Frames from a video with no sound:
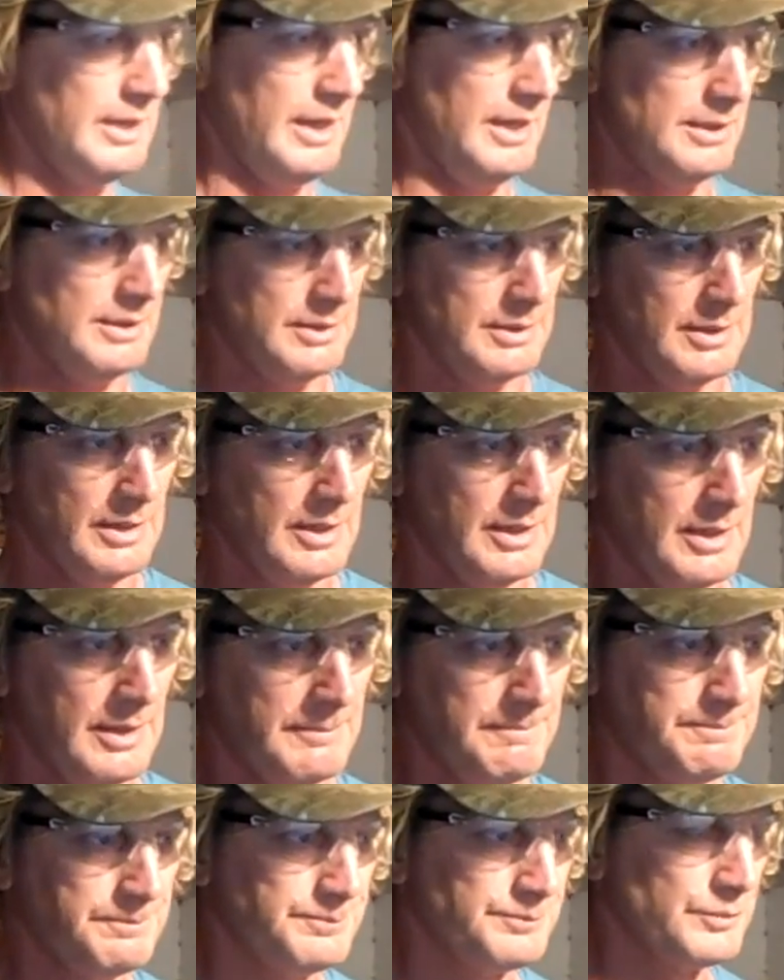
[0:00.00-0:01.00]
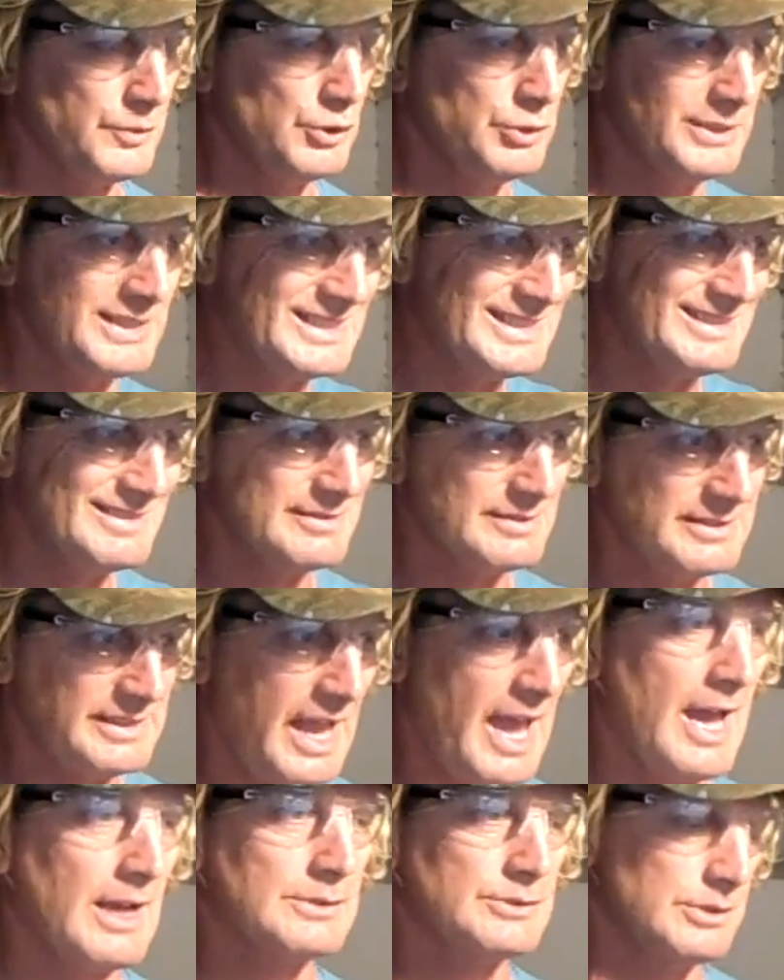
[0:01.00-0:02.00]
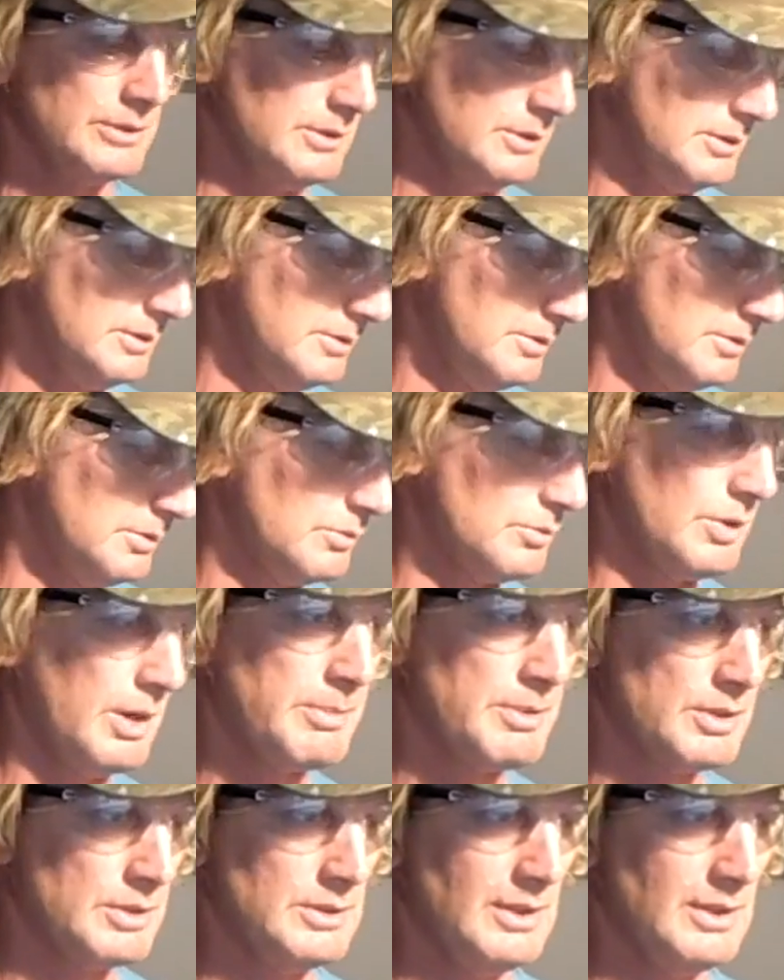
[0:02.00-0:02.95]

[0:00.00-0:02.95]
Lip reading: and good tactile rubber